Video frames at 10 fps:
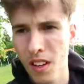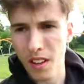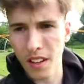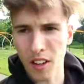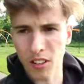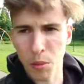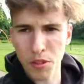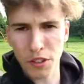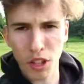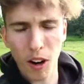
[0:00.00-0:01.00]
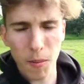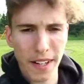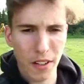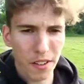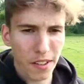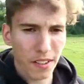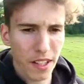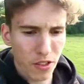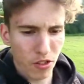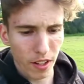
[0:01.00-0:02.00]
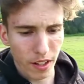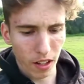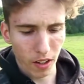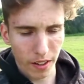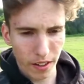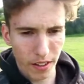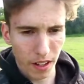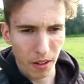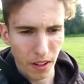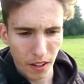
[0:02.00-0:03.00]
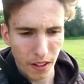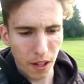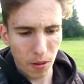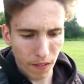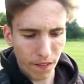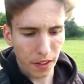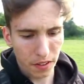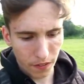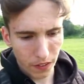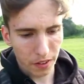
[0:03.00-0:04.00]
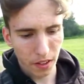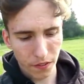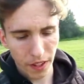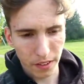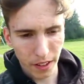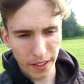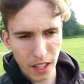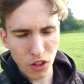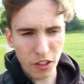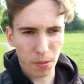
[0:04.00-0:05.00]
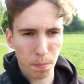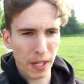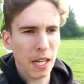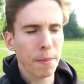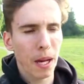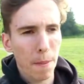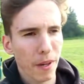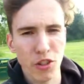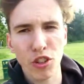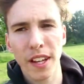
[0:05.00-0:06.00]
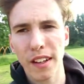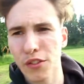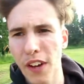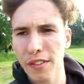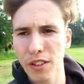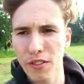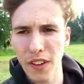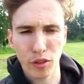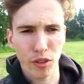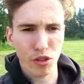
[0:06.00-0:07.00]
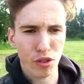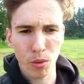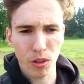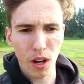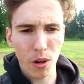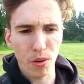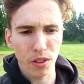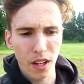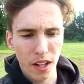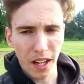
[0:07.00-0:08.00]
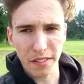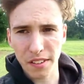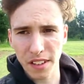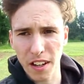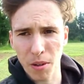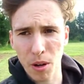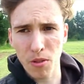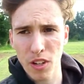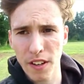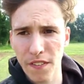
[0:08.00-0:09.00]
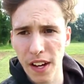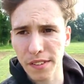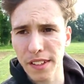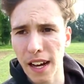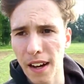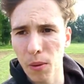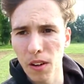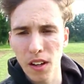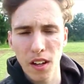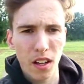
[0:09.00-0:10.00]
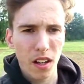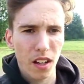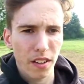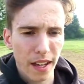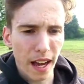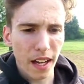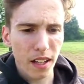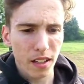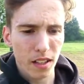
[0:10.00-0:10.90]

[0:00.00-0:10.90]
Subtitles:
Hey, guys, I'm on the tarmac now. This is literally, like, you know, go on faster, faster, faster. It gives you this beep, but it just gets faster and faster, and it just still goes. As I say, I'm going really fast now. That